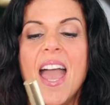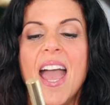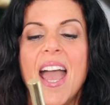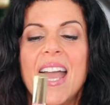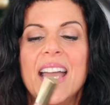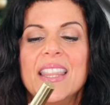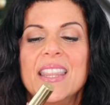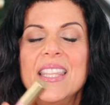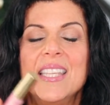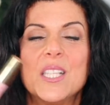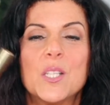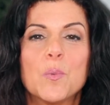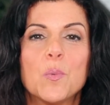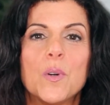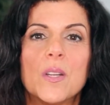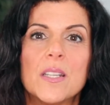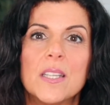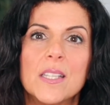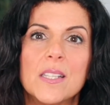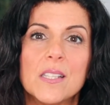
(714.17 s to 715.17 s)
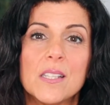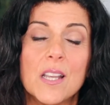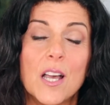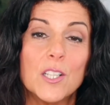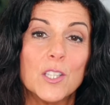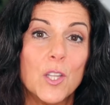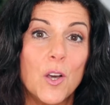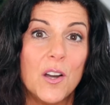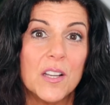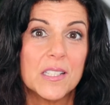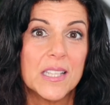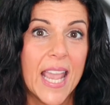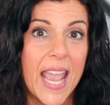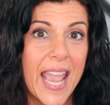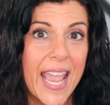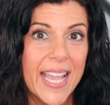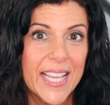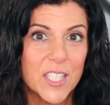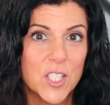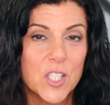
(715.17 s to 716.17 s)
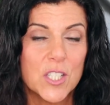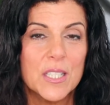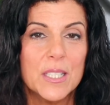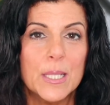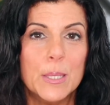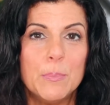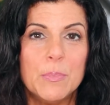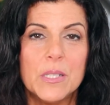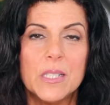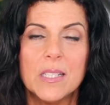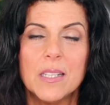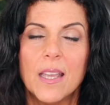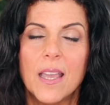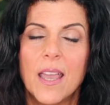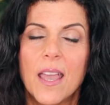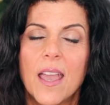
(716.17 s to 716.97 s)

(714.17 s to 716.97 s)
and this one is Los Angeles,